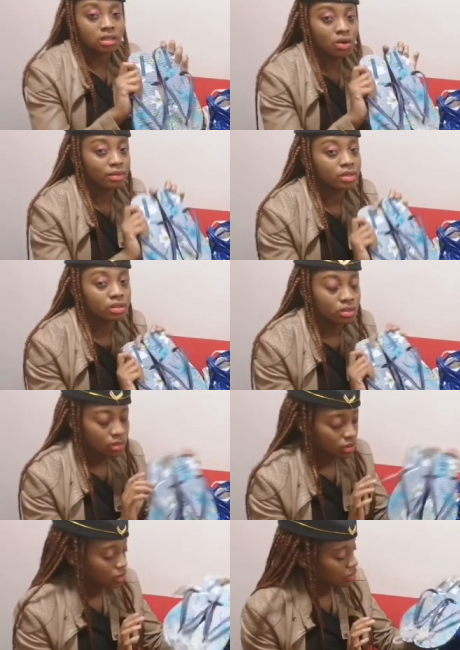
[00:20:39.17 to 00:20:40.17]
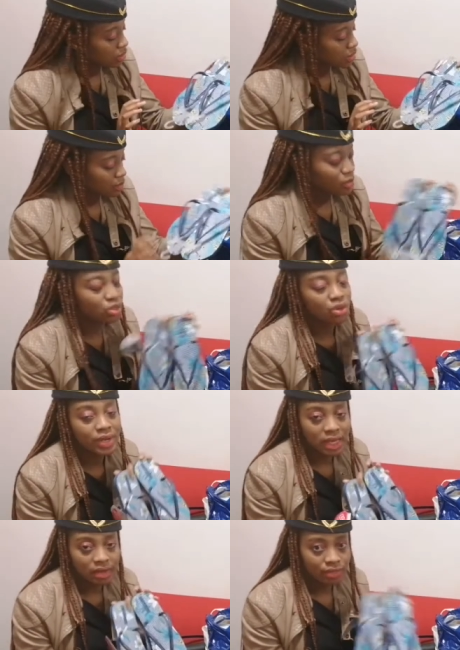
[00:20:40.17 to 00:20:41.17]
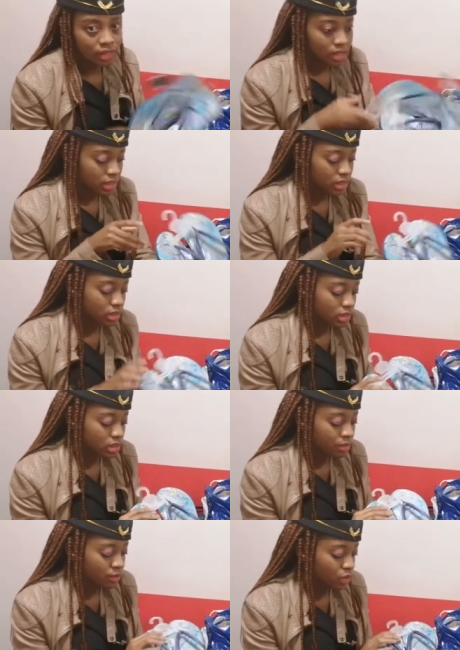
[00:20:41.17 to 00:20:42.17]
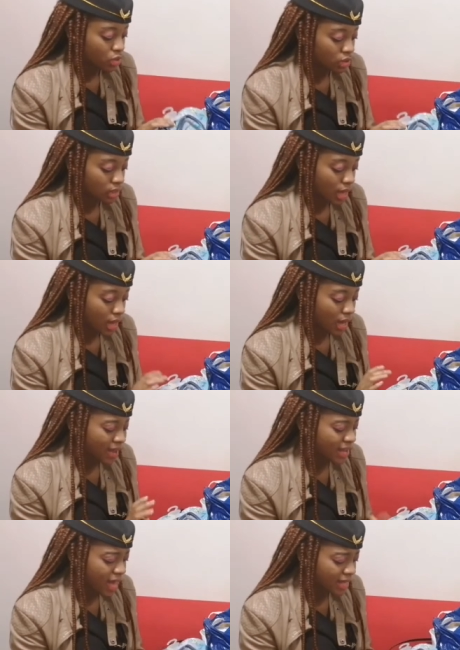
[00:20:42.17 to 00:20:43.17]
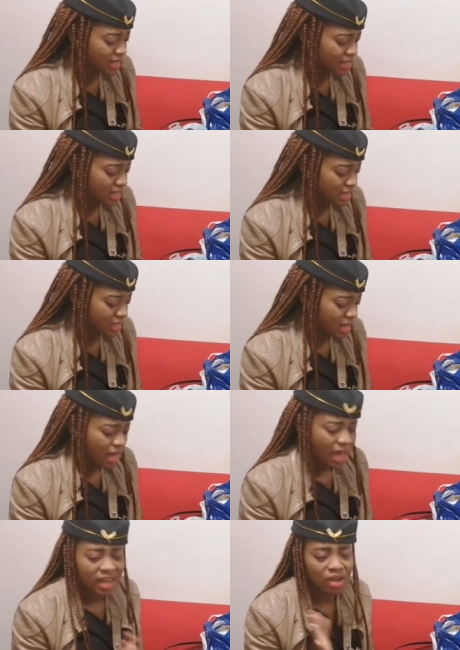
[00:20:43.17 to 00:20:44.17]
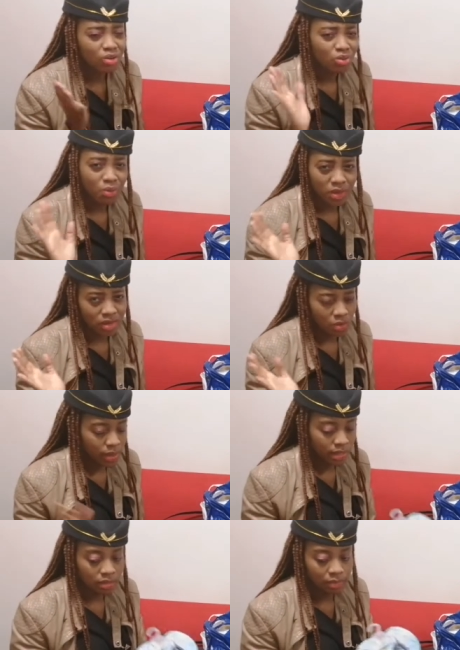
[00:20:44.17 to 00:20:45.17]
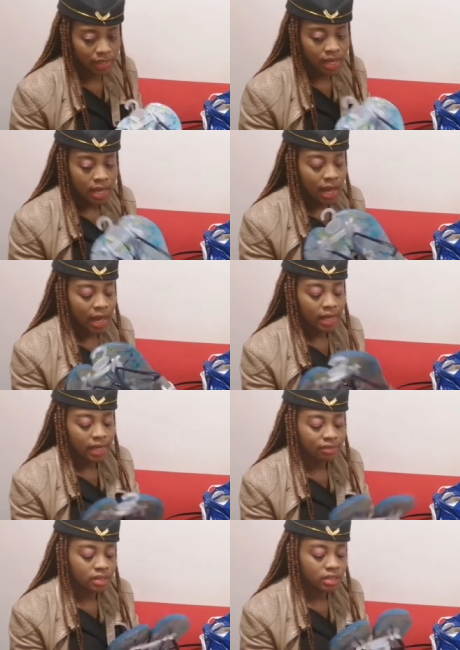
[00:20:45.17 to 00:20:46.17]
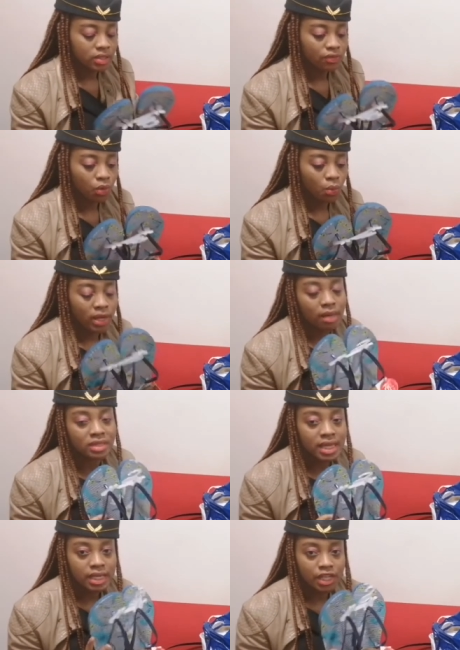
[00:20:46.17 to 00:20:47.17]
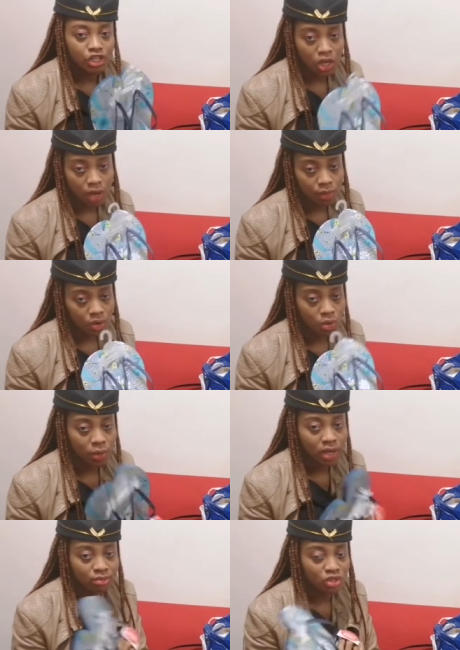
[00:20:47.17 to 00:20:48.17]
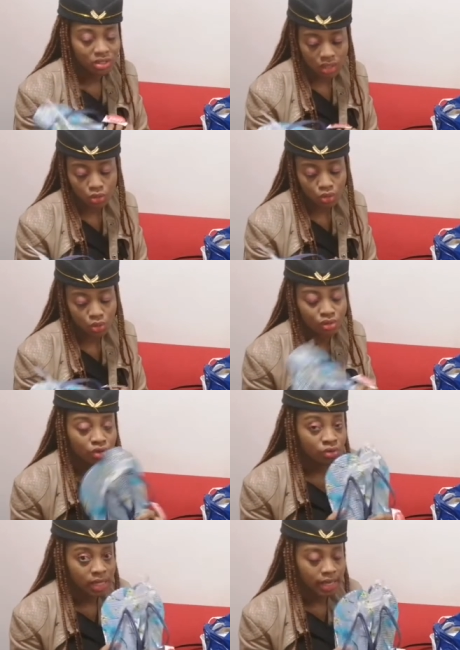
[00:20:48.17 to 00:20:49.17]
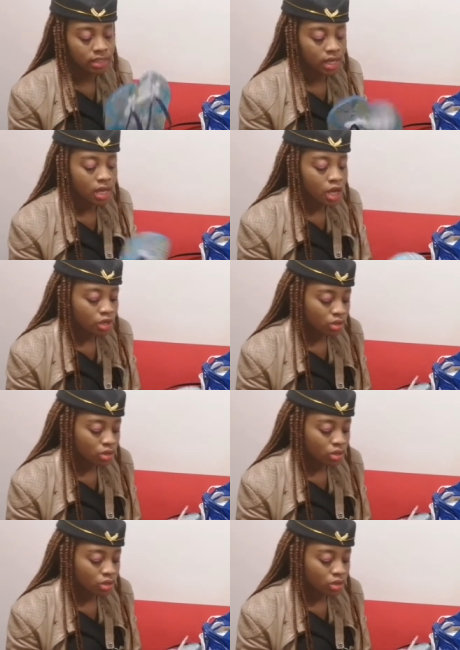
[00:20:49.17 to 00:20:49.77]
Oh, I'm so, I'm so in love with these simply because I had these and I don't know where they went, but I love these for when I'm taking a shower or when I'm just indoors relaxing.